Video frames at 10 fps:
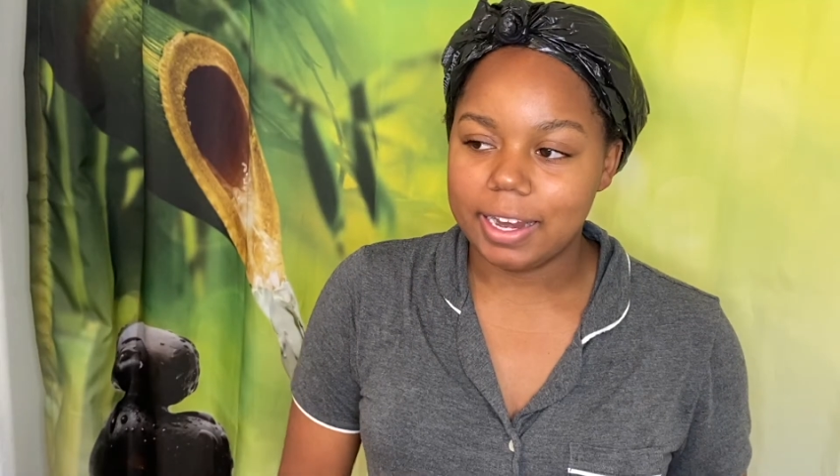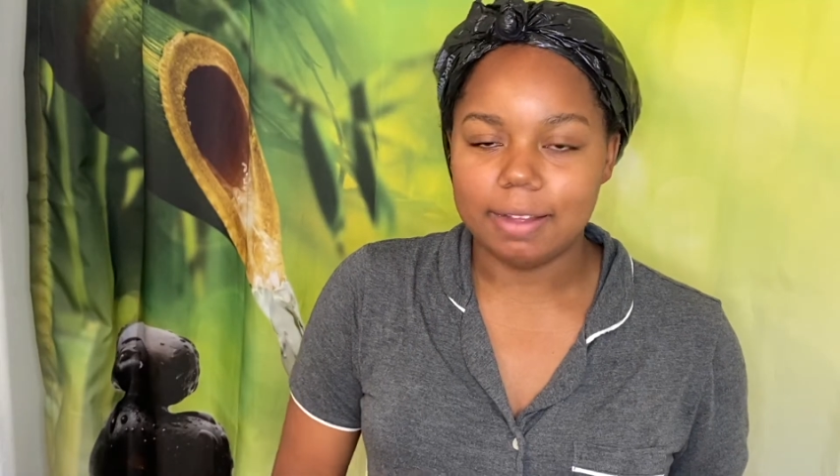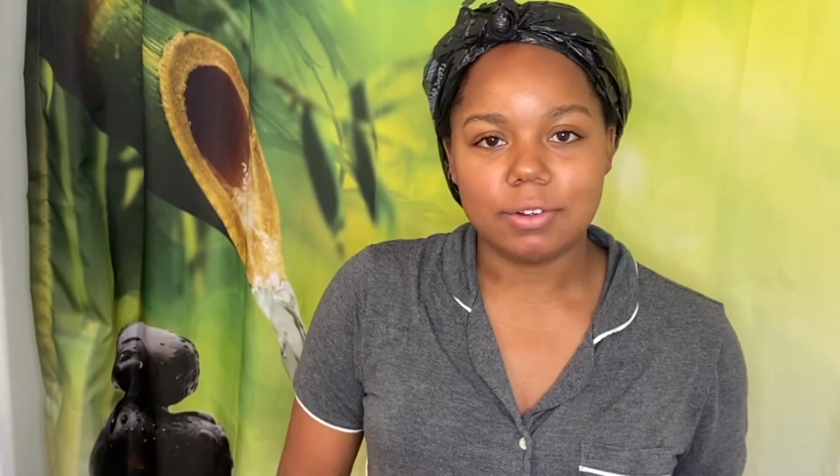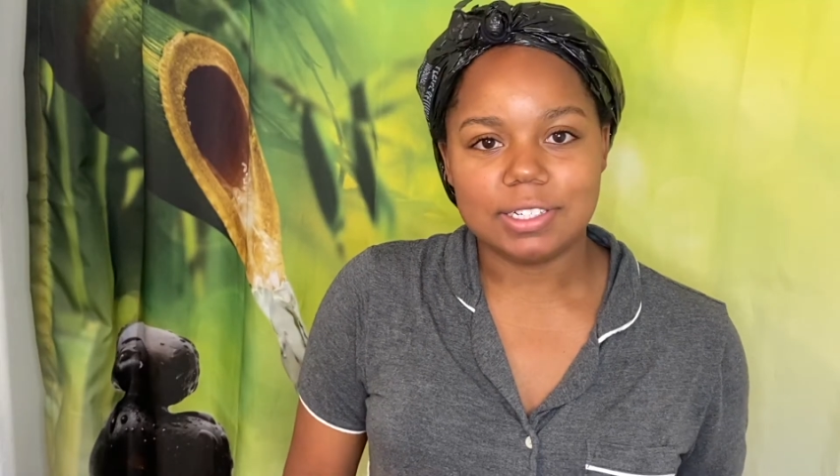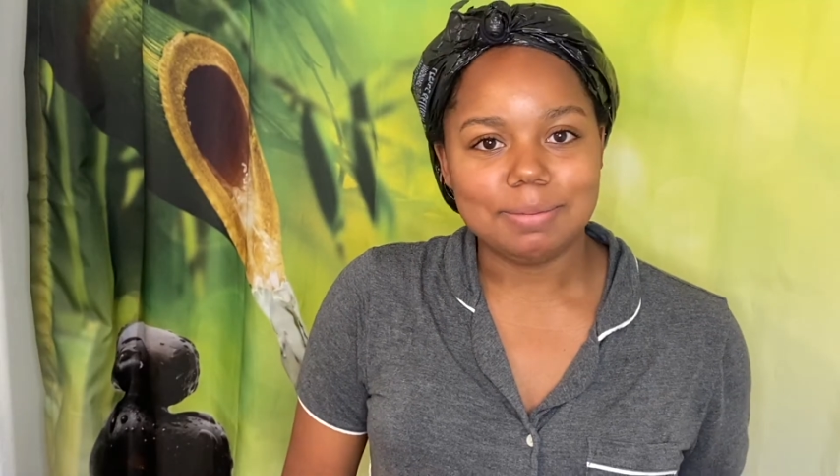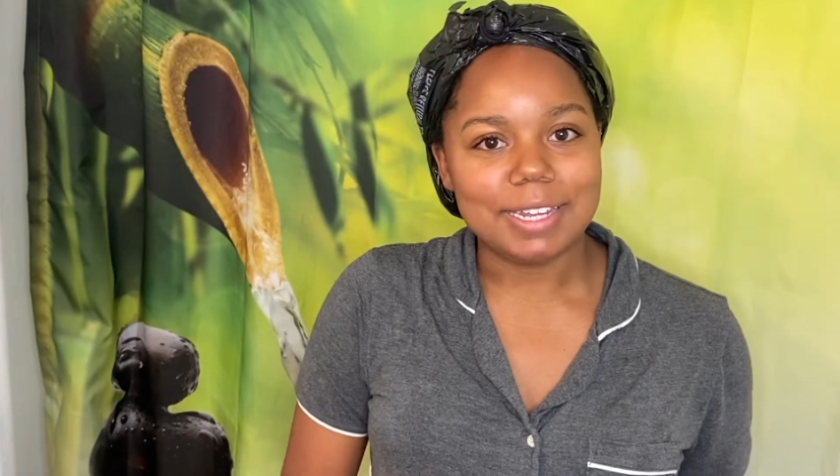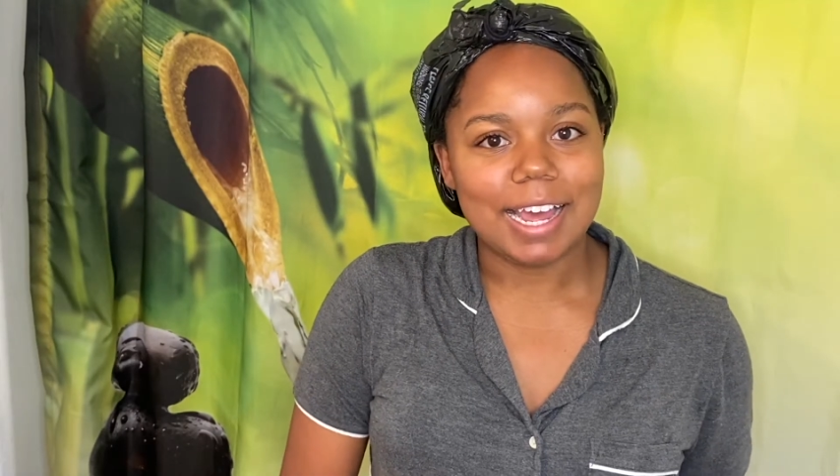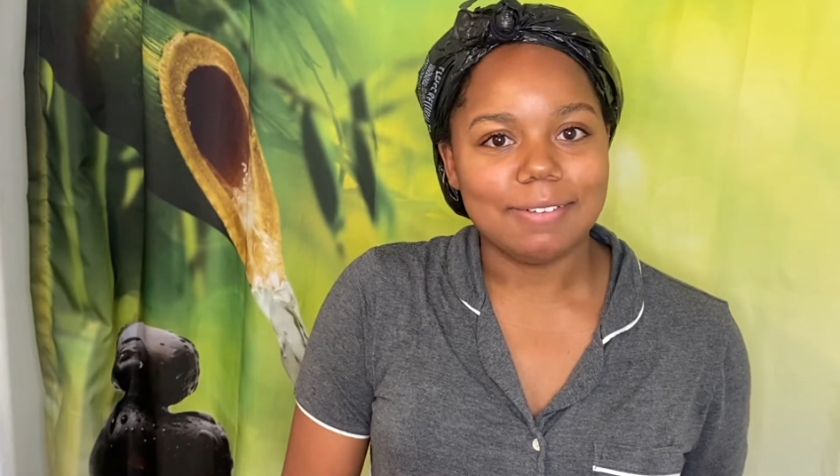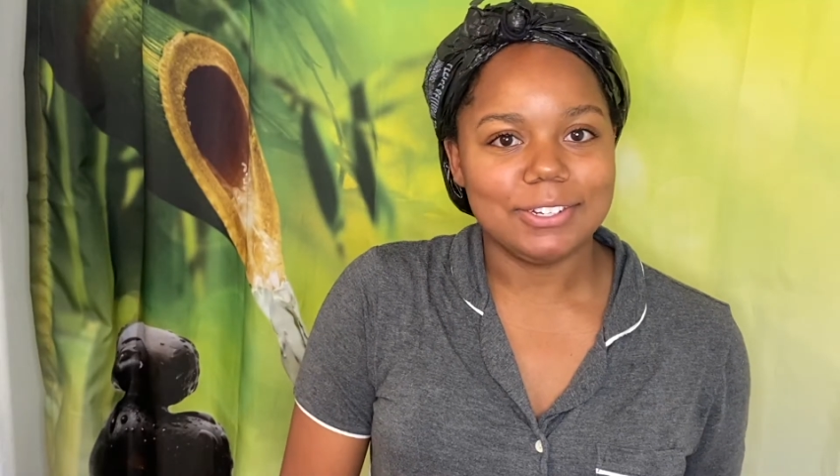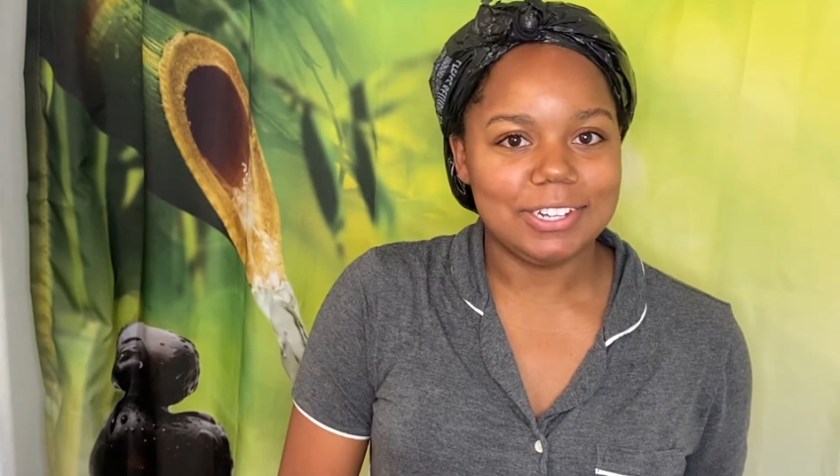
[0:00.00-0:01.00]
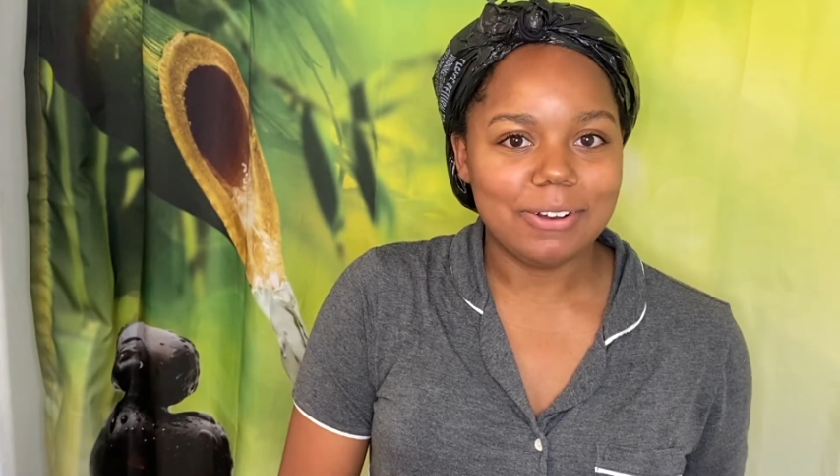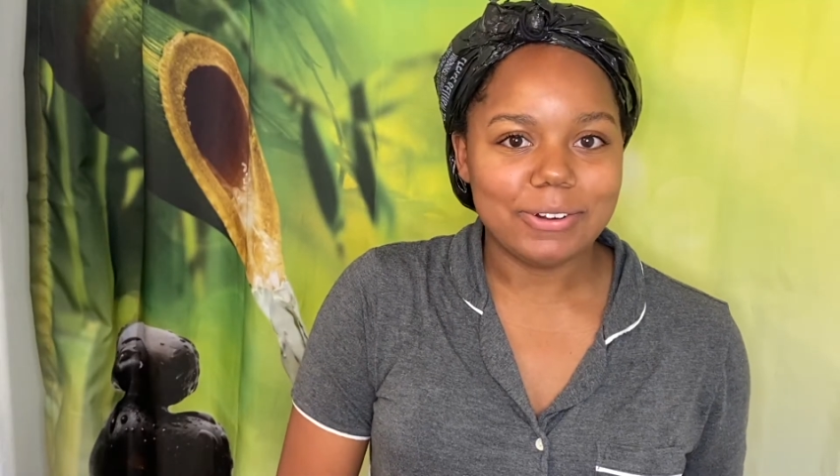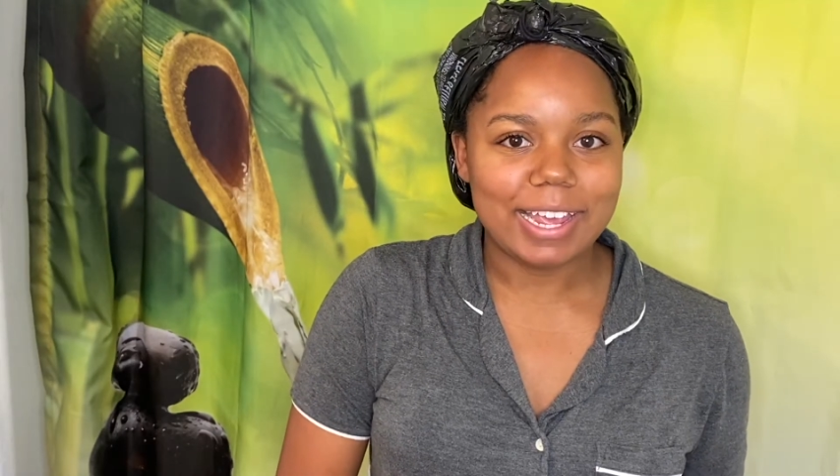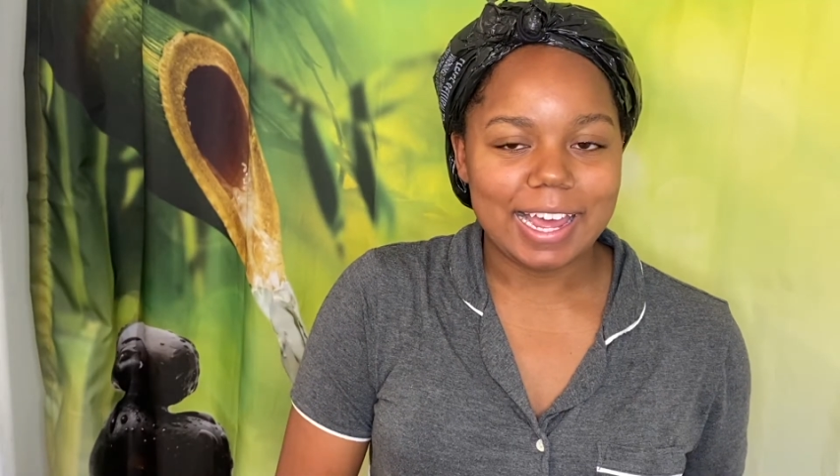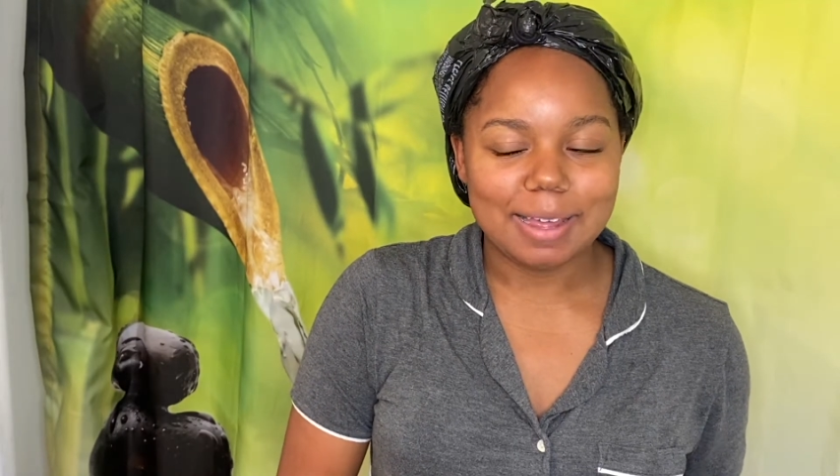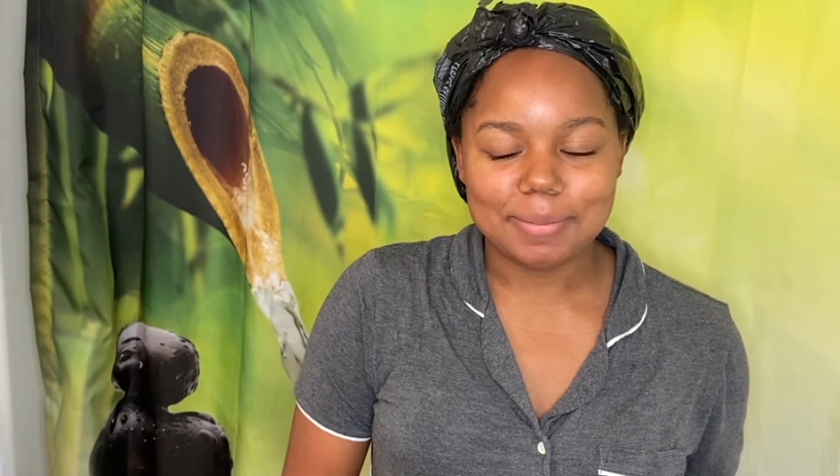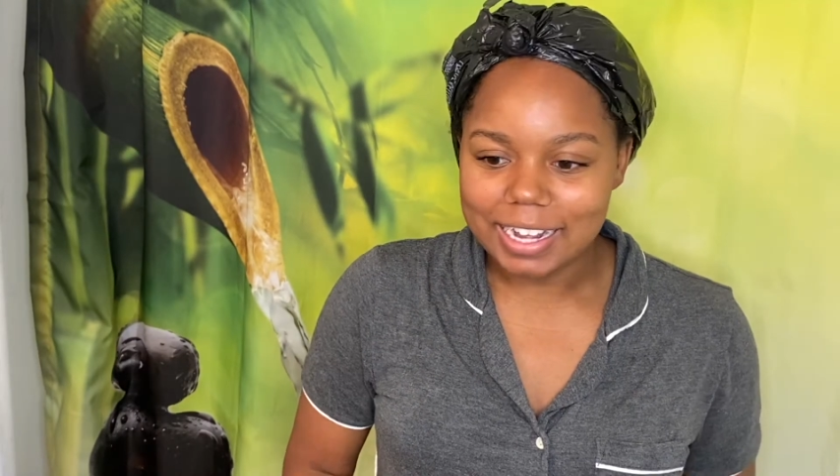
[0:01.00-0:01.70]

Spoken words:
never seem to have a shower cap.